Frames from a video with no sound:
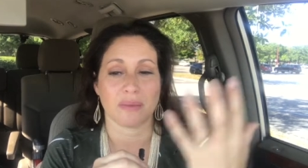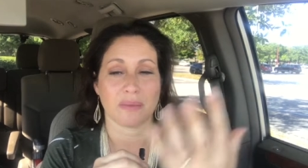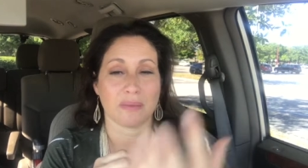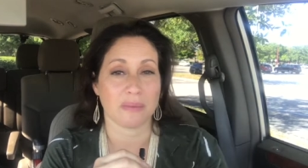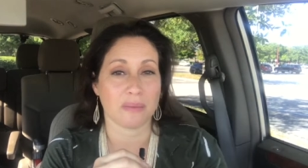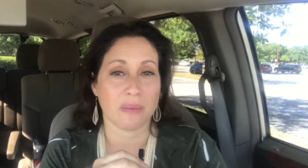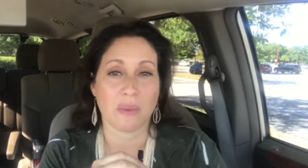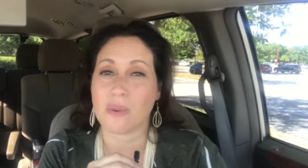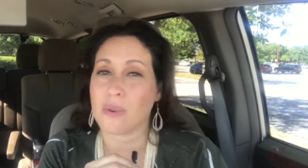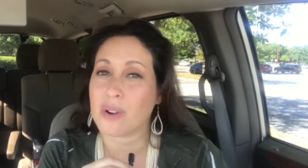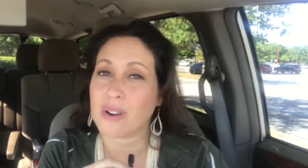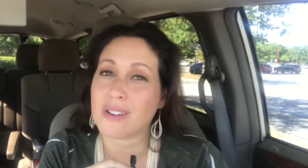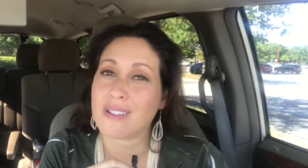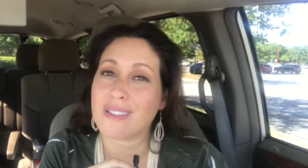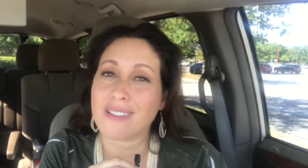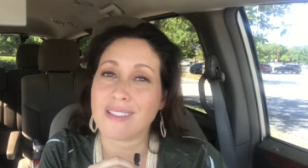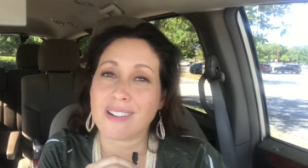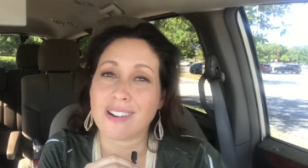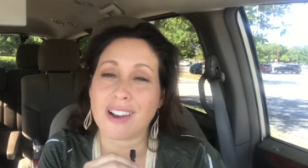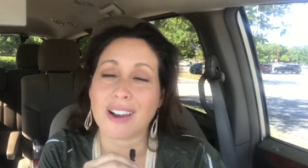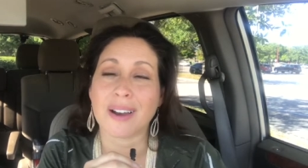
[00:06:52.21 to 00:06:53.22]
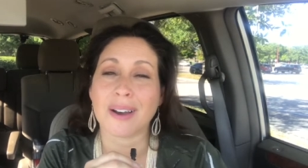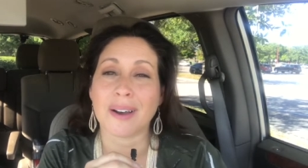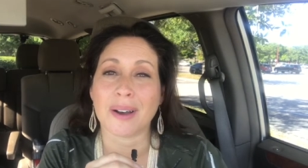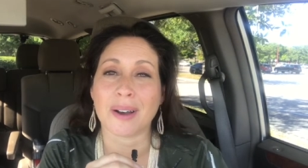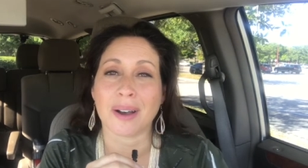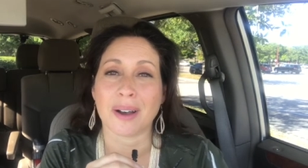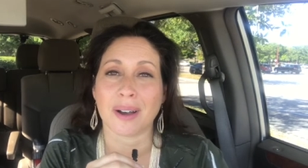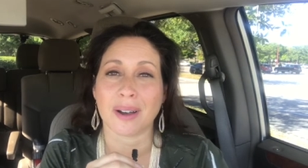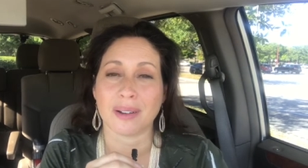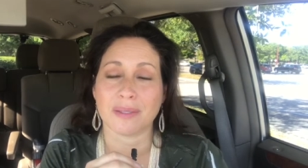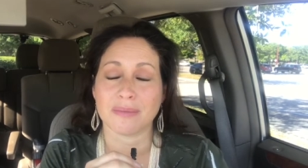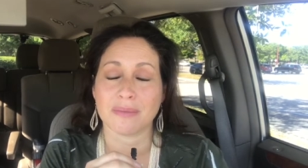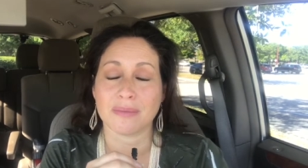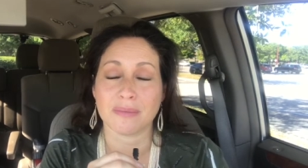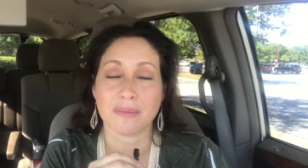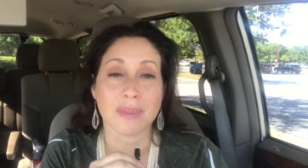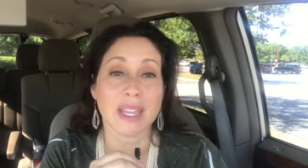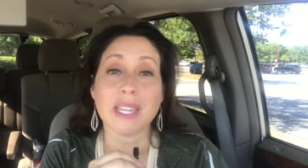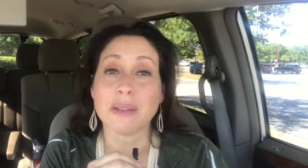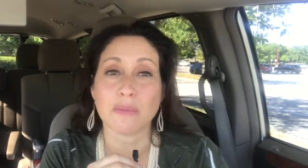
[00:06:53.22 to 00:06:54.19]
more uh,
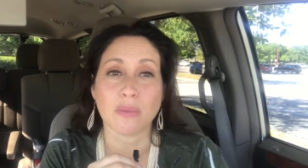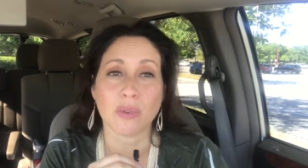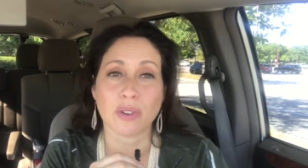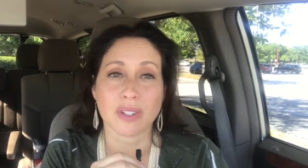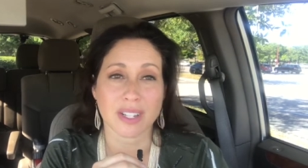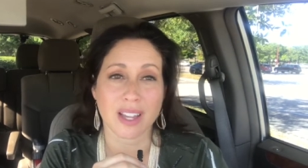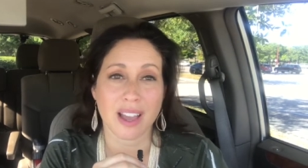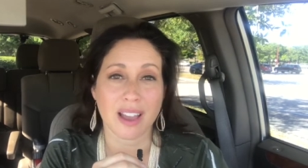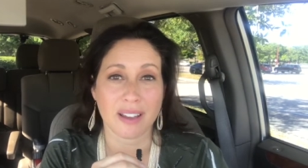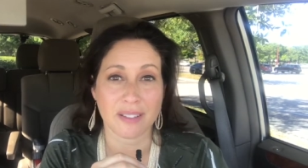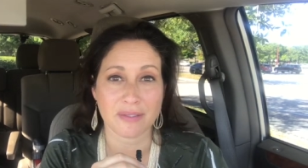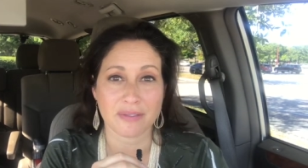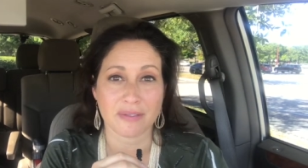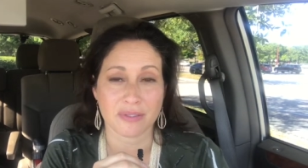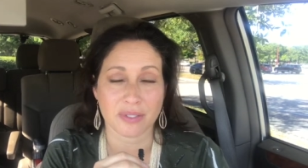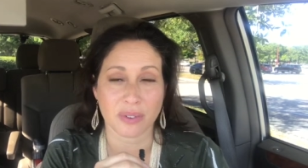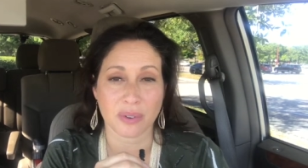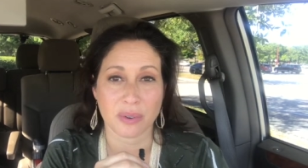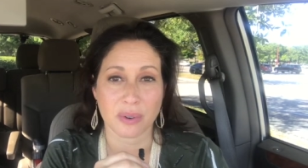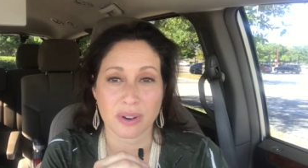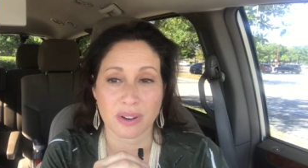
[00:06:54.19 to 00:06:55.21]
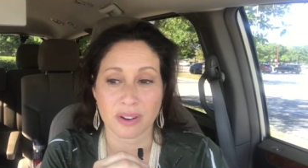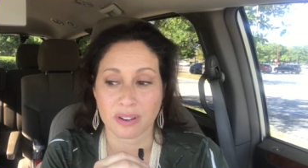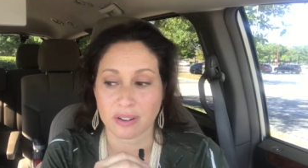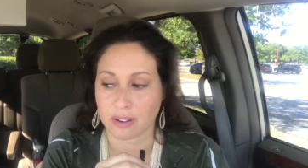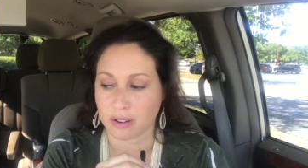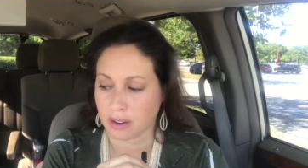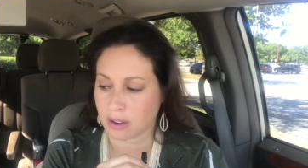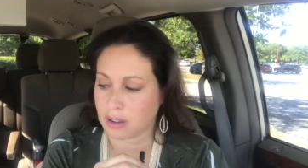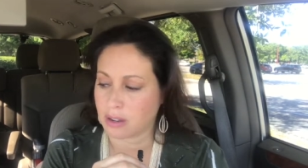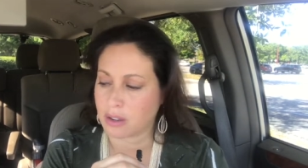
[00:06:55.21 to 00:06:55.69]
make more time for